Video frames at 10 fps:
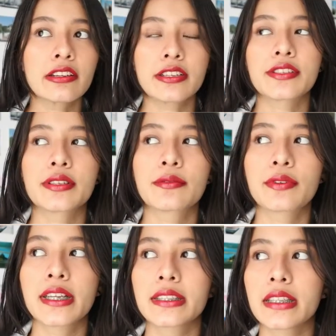English,
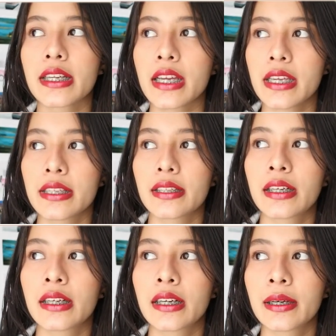we can say,
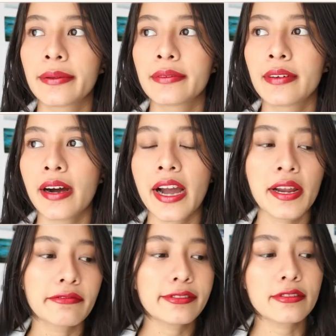I
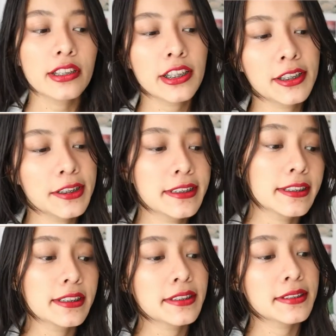have to
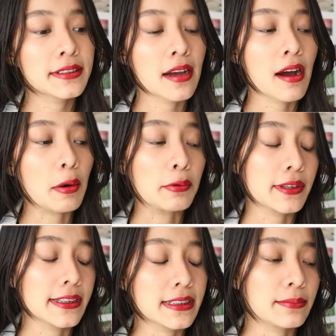learn these
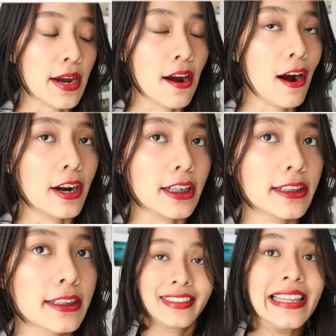words by heart.
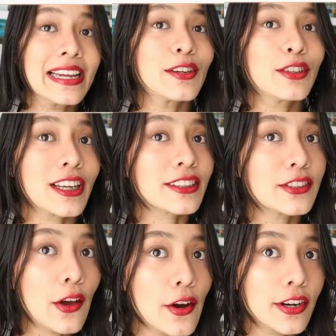De
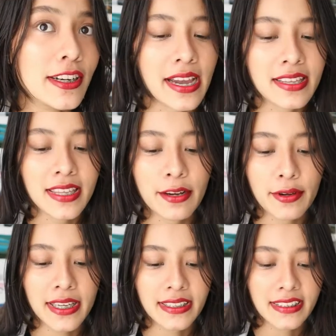corazón, I think
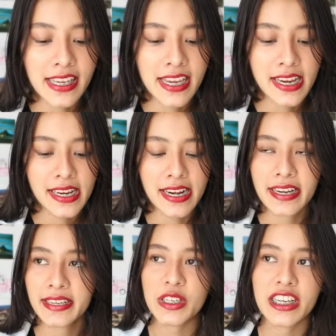we can say
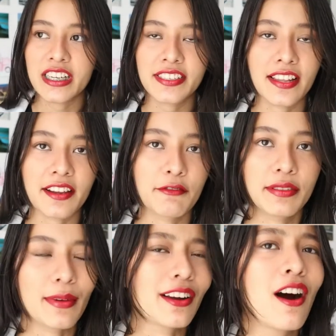it in English like
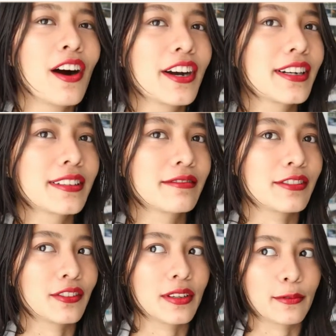with my heart,
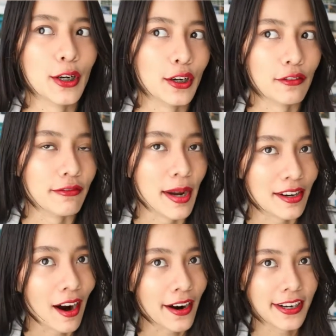from the bottom of
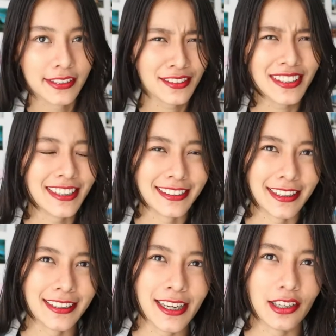my heart, something like
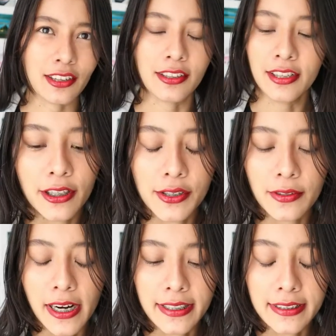that. I don't know what
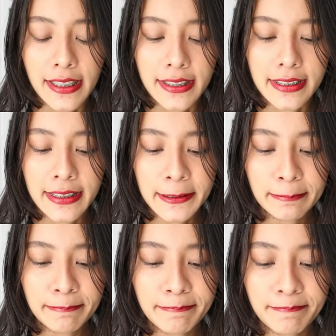you guys say.
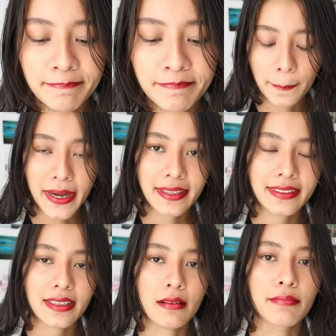
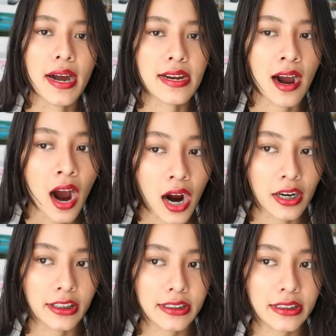But by
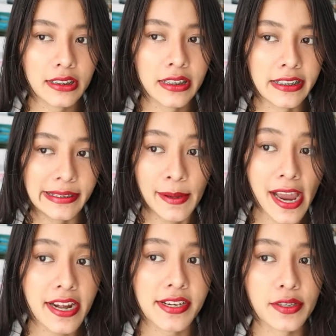heart, in
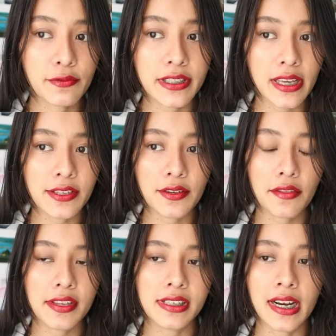Spanish, we say
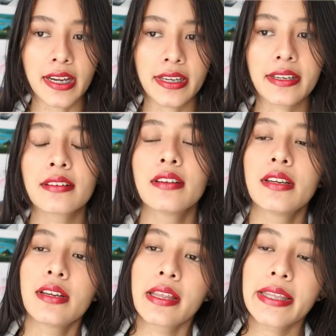something like,
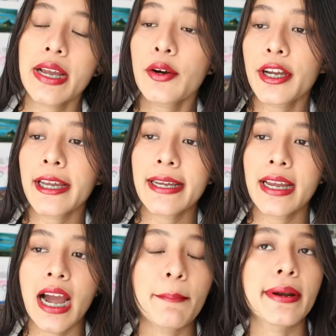tengo
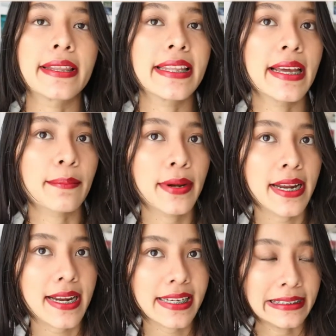que
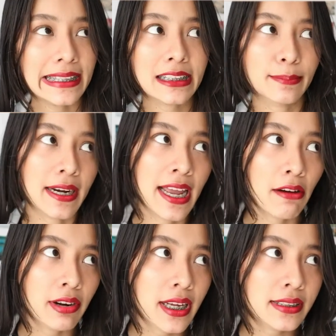aprenderme estas
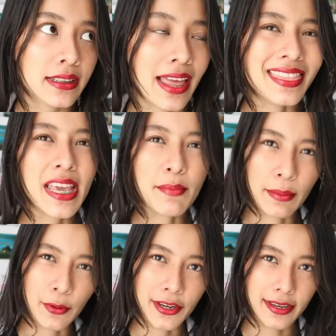palabras de
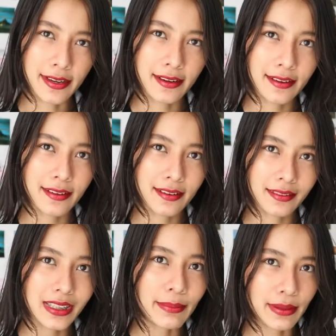memoria.
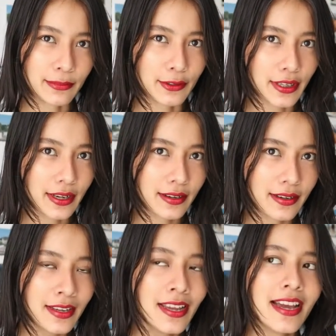De memoria.
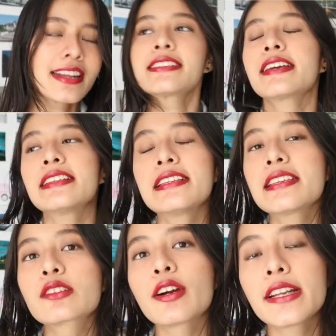And I say this
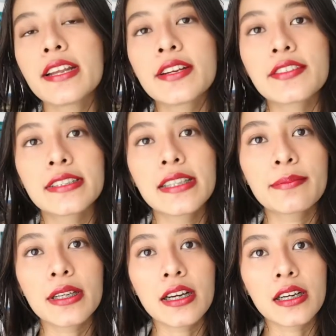is quite
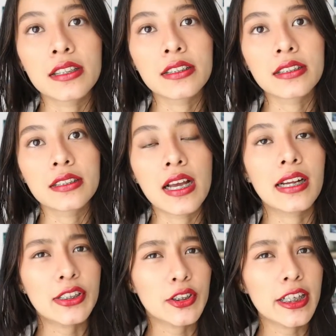interesting because
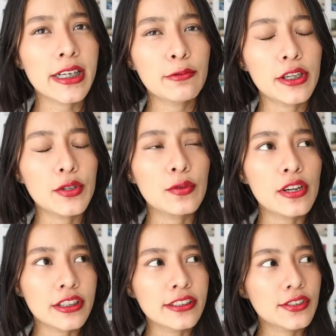actually when you
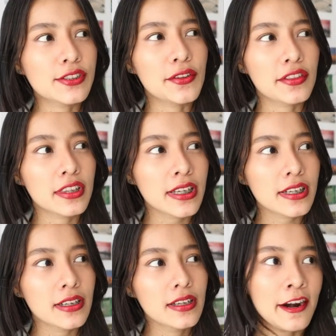learn
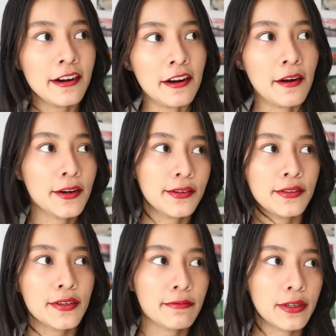something, I don't know,
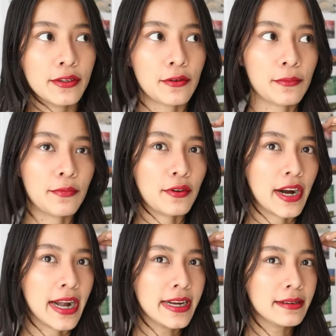you do it with your
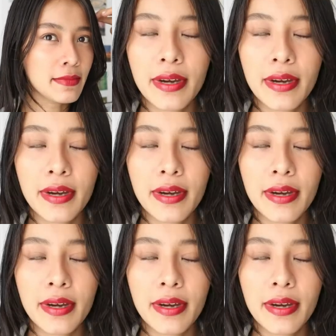brain.